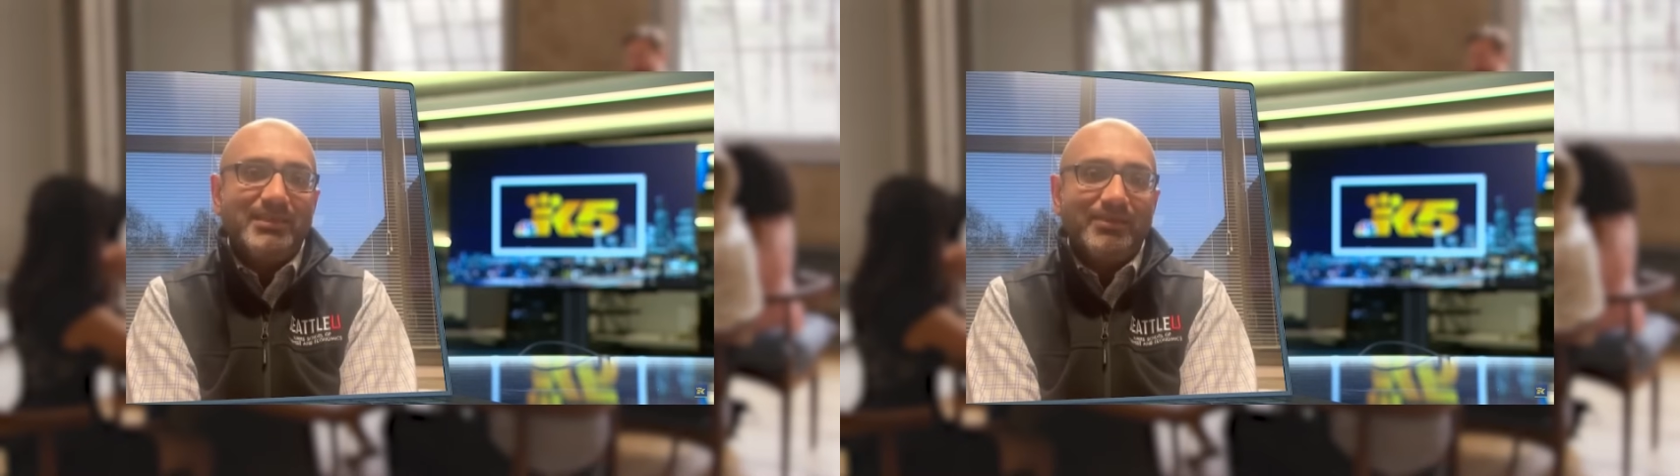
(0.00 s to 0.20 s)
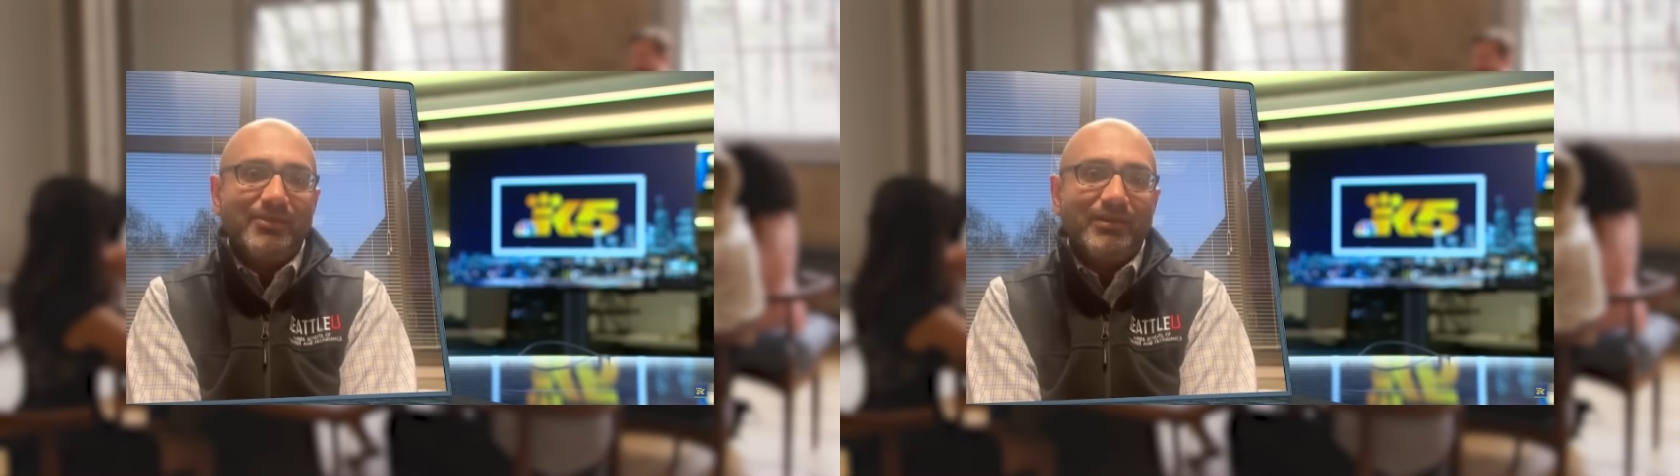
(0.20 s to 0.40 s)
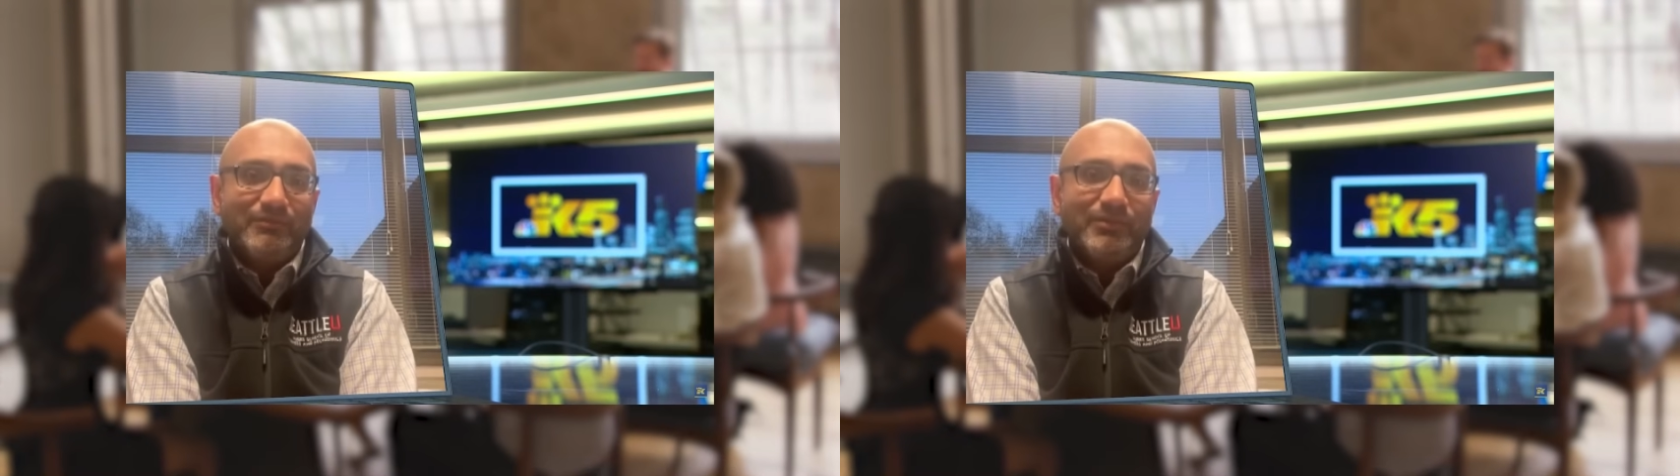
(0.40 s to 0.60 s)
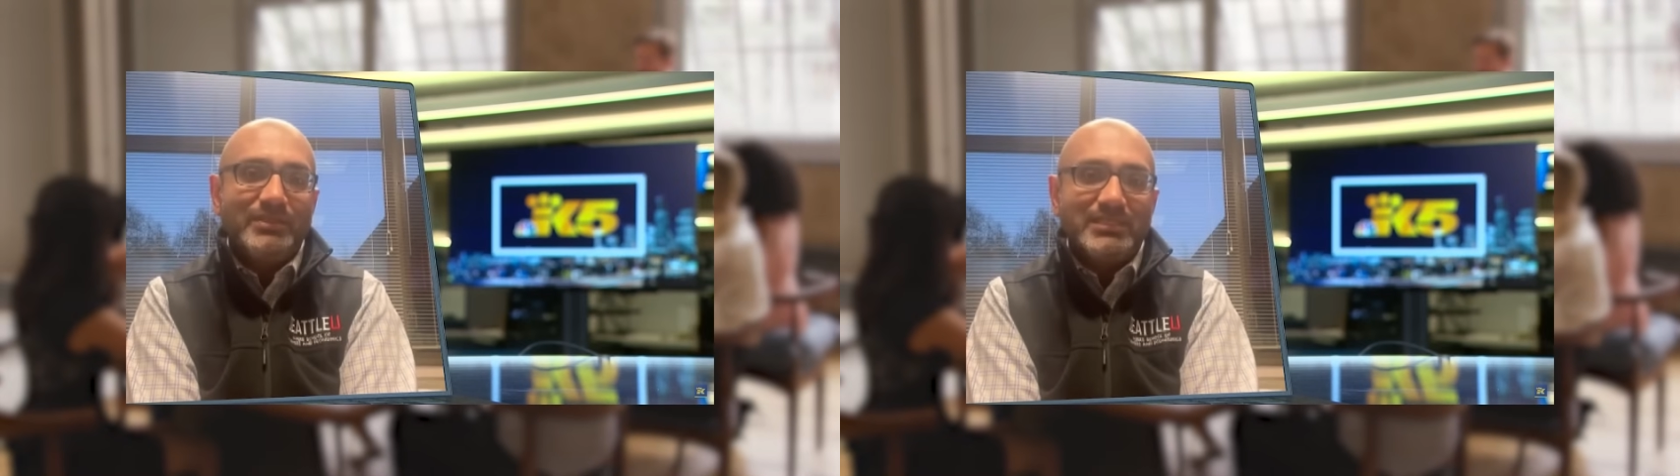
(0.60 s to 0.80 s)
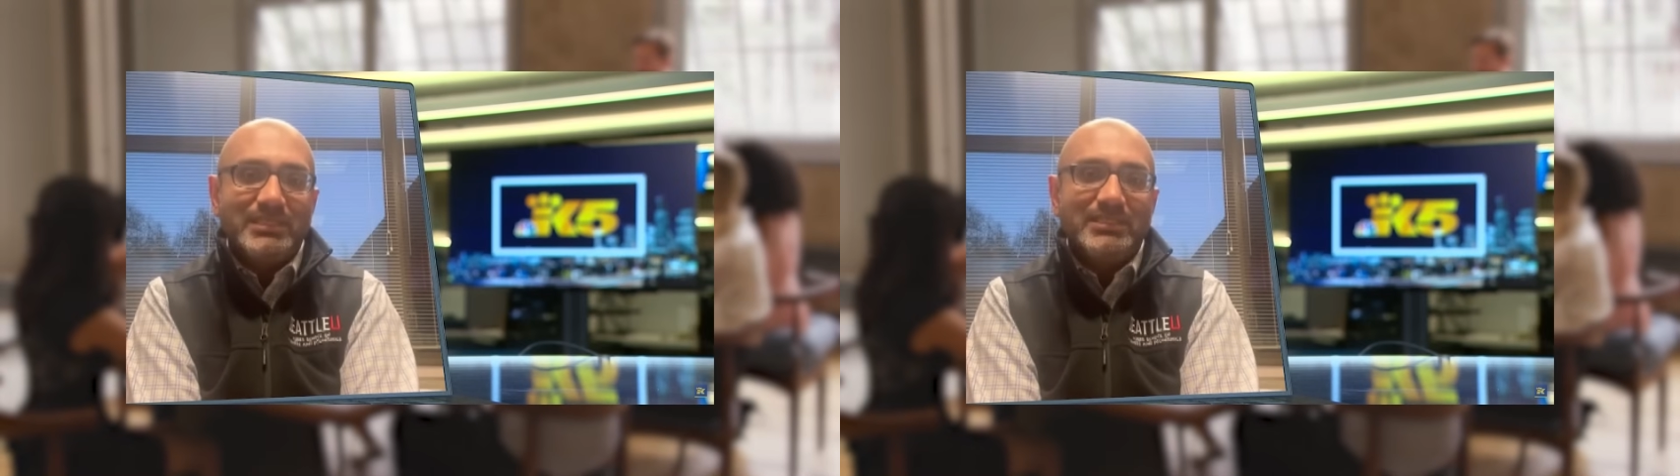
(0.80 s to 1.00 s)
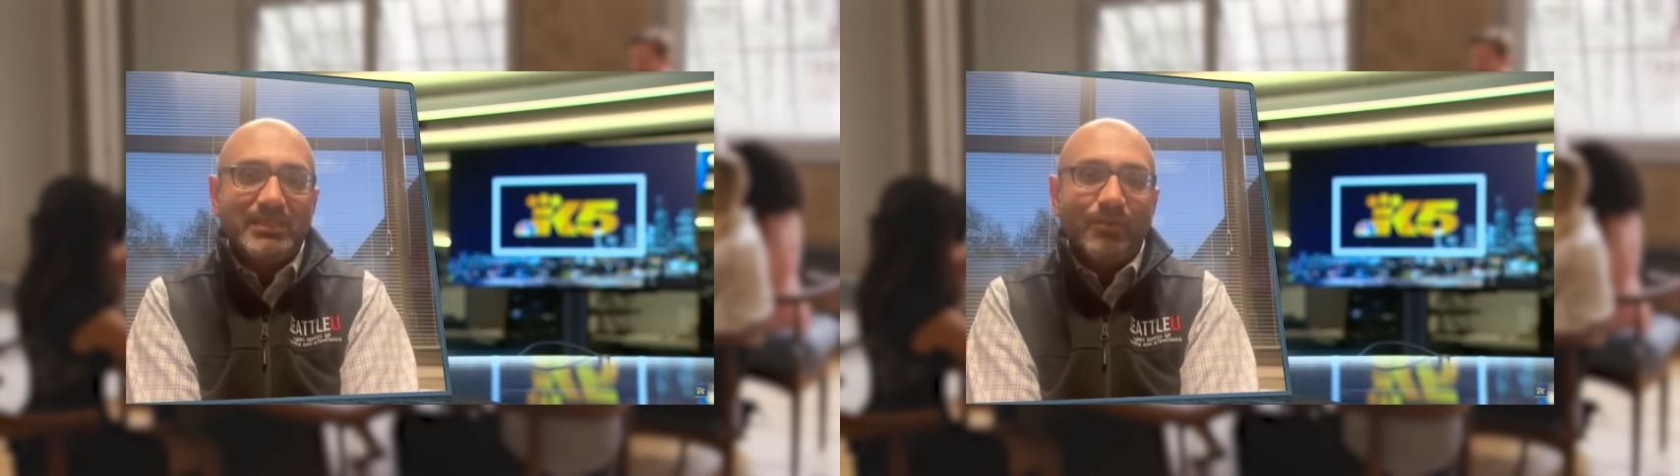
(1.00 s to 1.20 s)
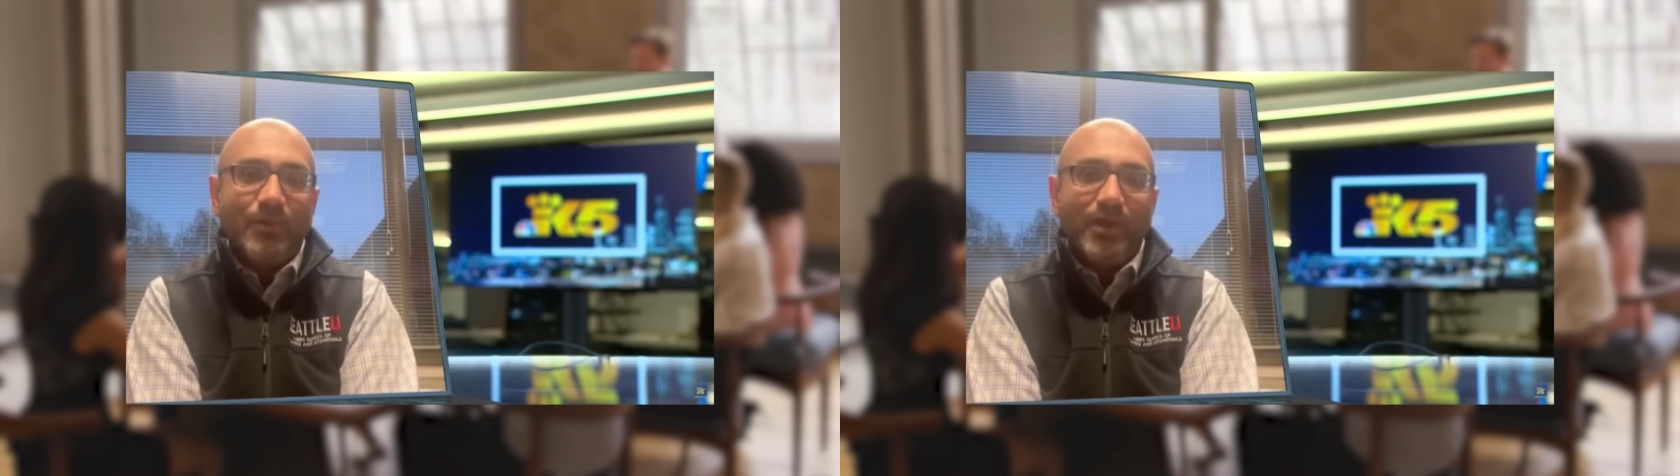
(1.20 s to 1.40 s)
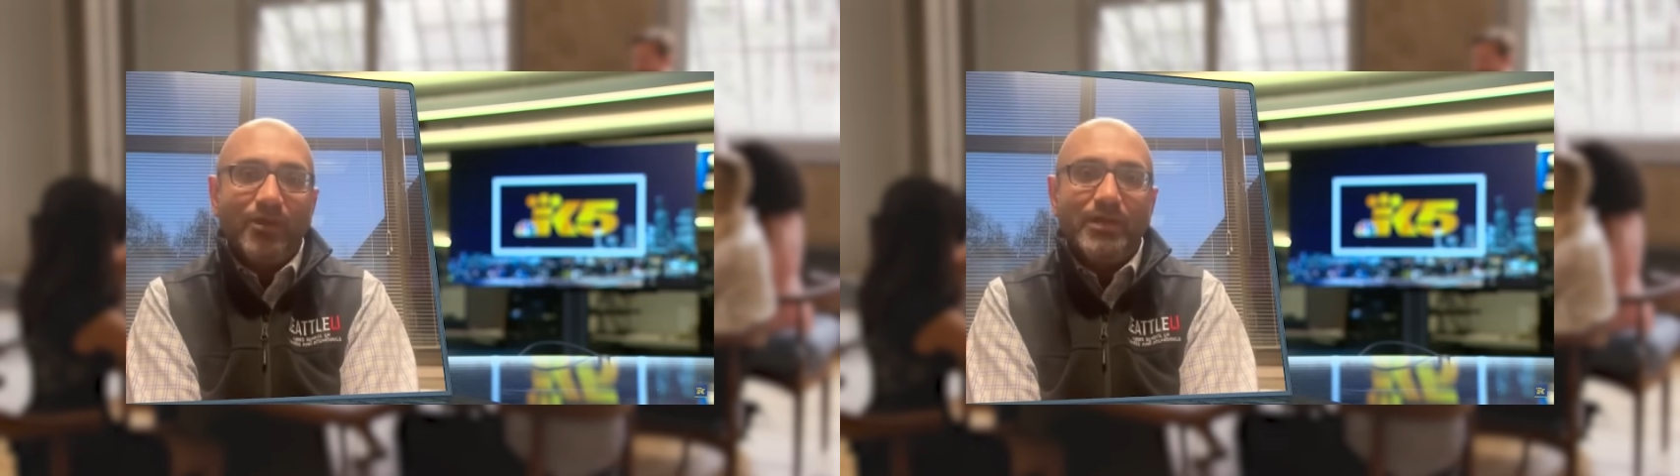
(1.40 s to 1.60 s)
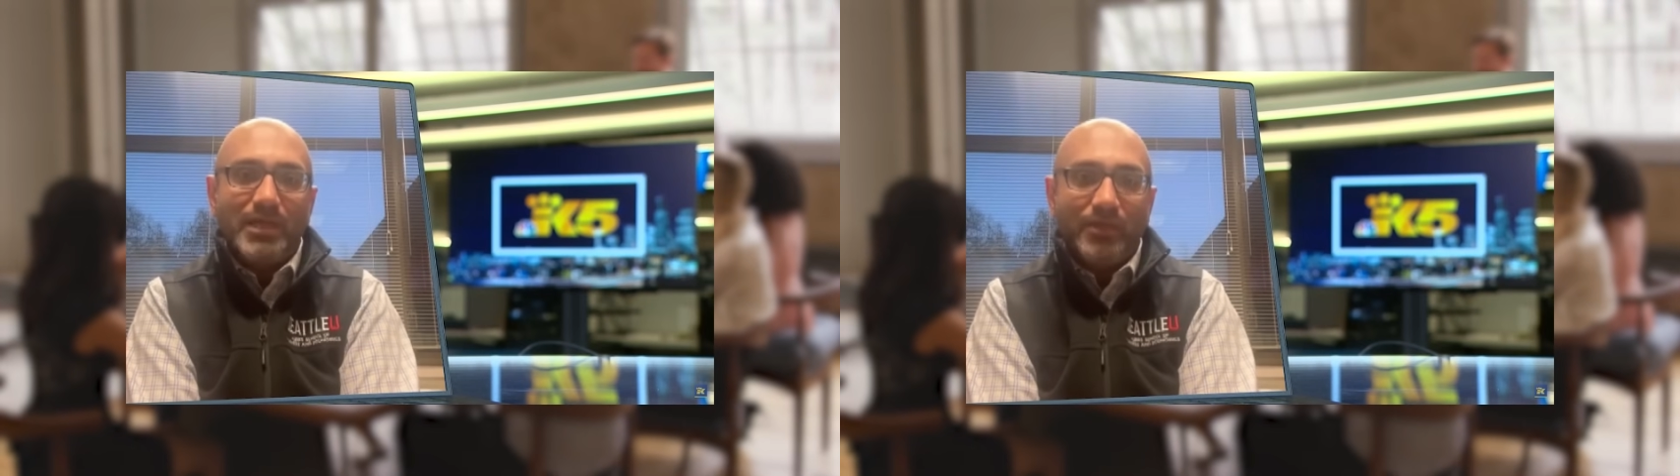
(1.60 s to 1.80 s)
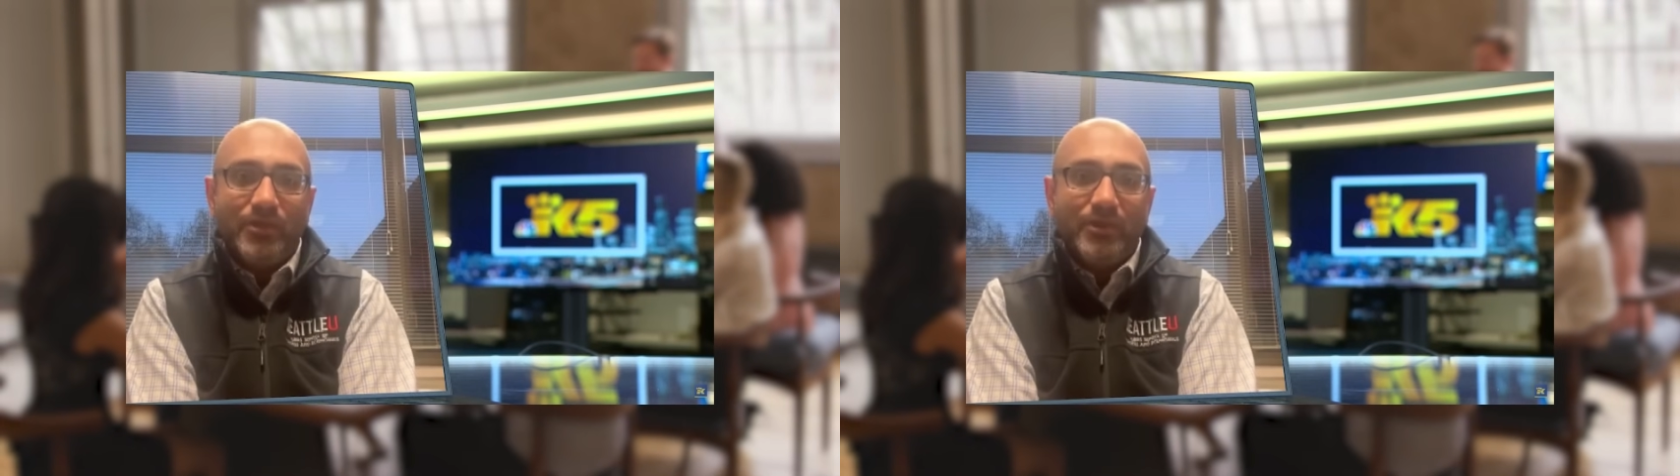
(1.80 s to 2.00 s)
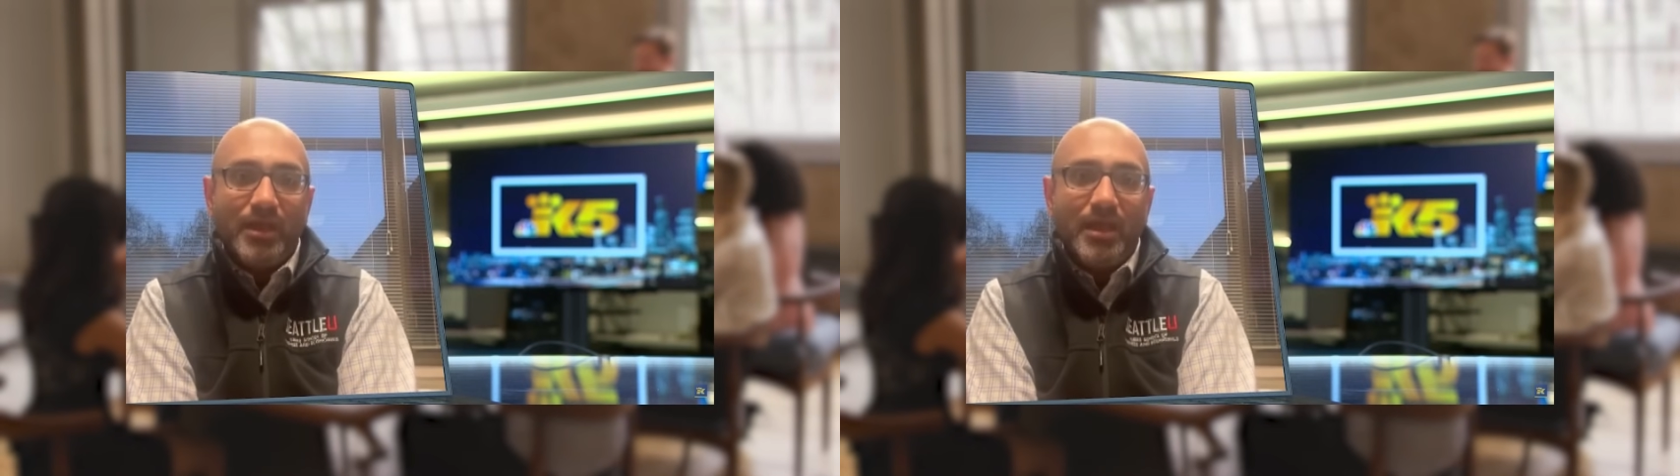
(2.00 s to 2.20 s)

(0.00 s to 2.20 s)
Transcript: or influenced in some way or another